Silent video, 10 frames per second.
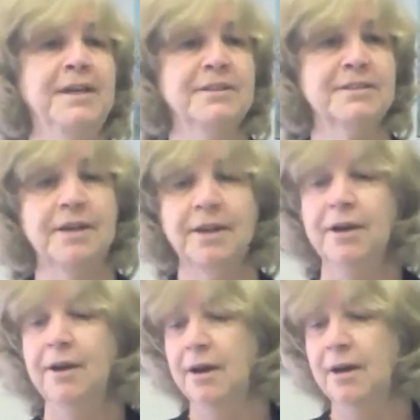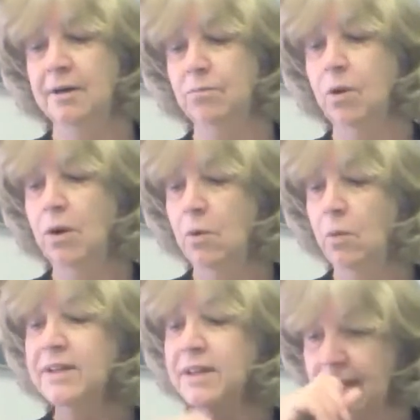piece.
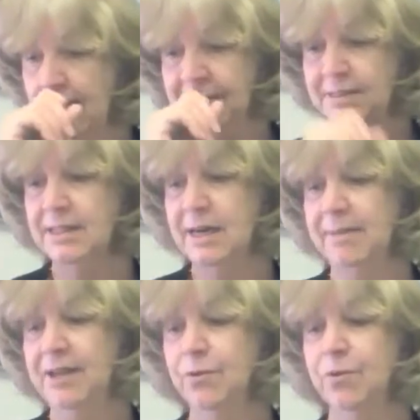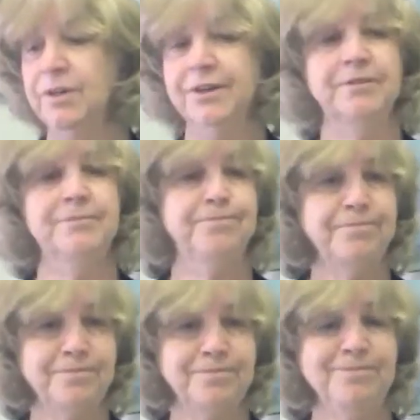One of the comments that I made earlier,
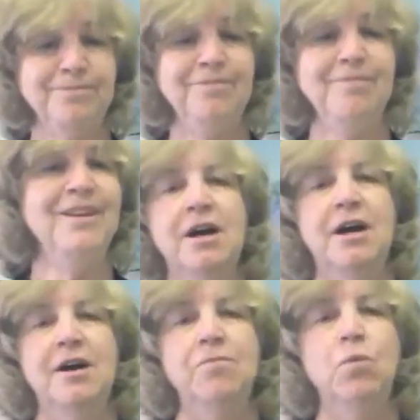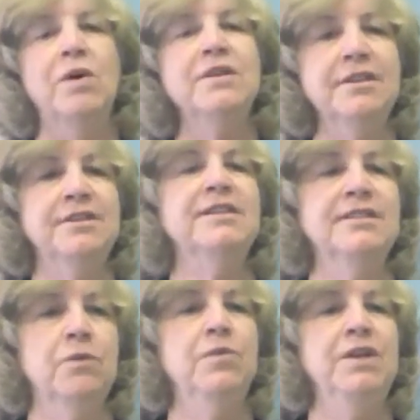one of the
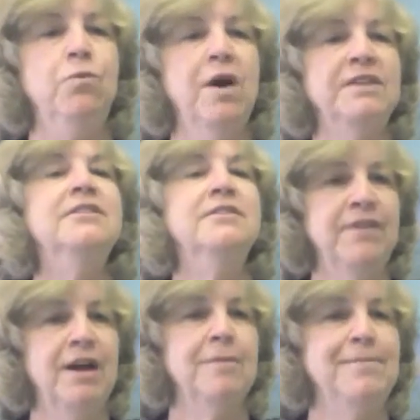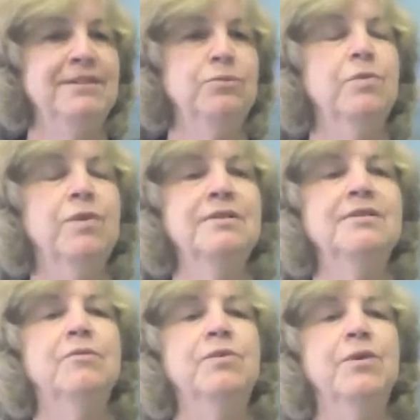things that we want to develop is we
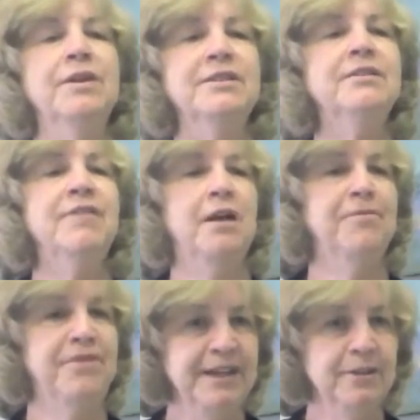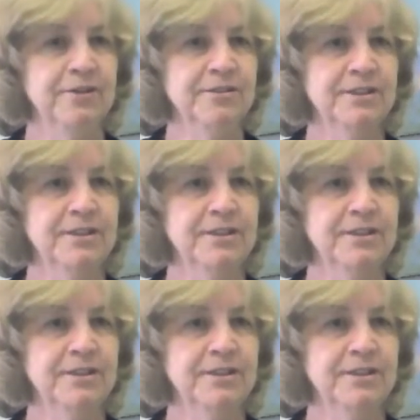want to develop thinkers,